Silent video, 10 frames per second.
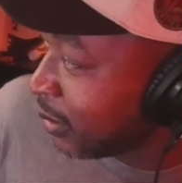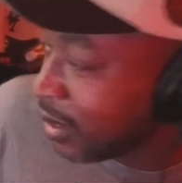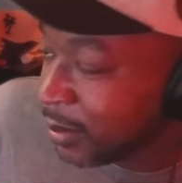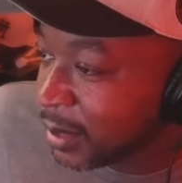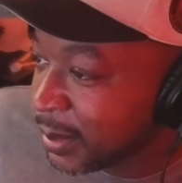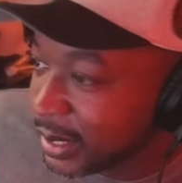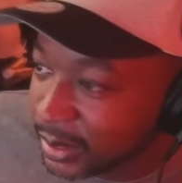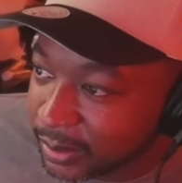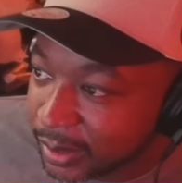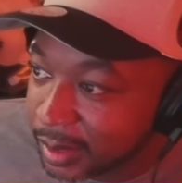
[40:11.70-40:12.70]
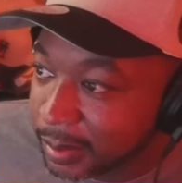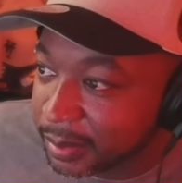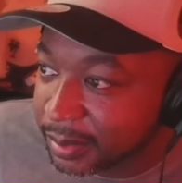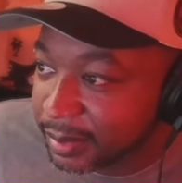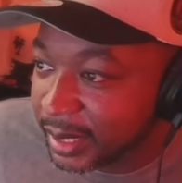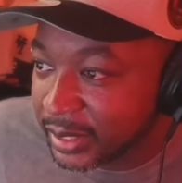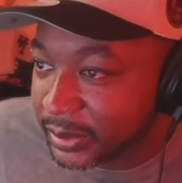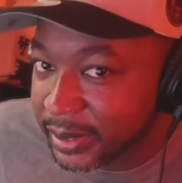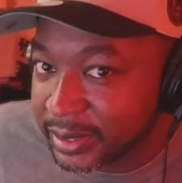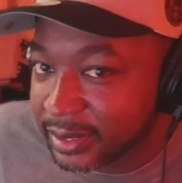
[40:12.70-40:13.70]
hit me up on Instagram, ask
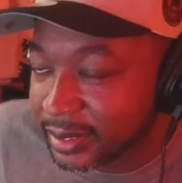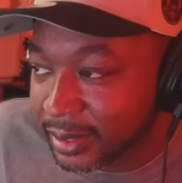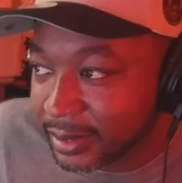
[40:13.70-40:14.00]
questions. So